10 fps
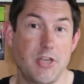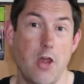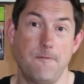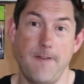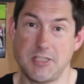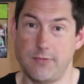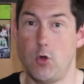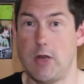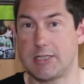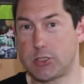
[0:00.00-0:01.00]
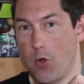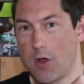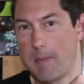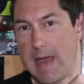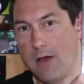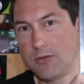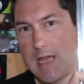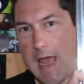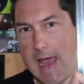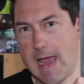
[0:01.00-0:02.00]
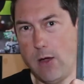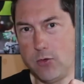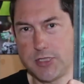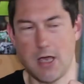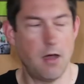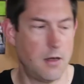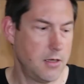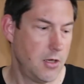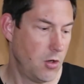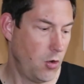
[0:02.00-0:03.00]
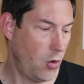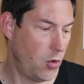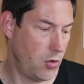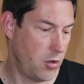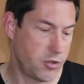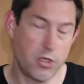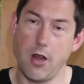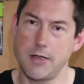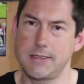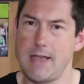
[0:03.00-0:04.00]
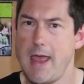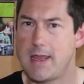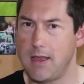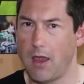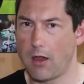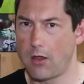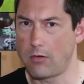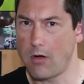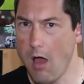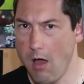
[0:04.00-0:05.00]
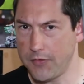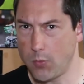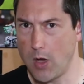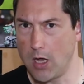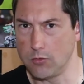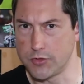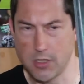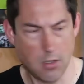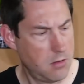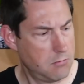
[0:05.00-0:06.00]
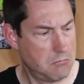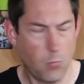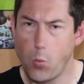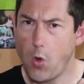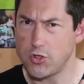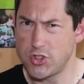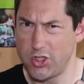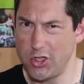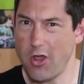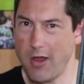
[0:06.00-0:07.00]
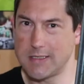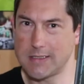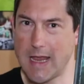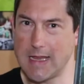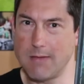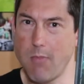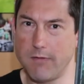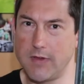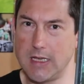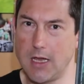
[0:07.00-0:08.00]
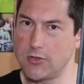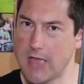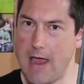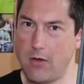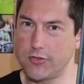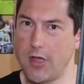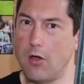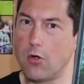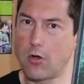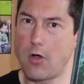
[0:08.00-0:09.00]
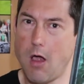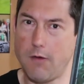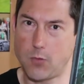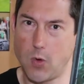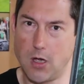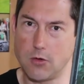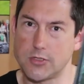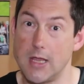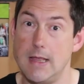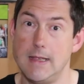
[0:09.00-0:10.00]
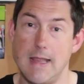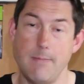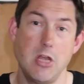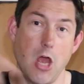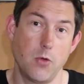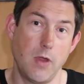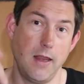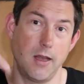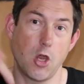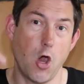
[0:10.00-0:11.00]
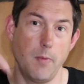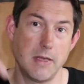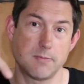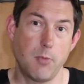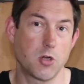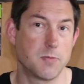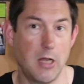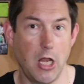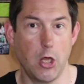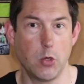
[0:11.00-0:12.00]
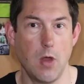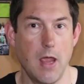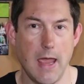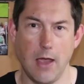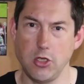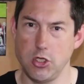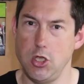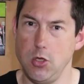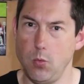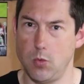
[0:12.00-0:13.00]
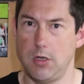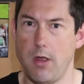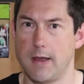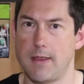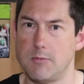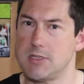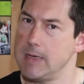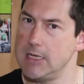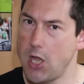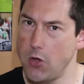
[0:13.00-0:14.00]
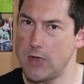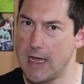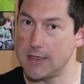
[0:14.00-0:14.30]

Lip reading: so first of all, let's talk about Eldar, or should I say Craft Worlds? What should I say in my videos, Eldar or Craft Worlds? Let me know in the comments box below how you would like them to be known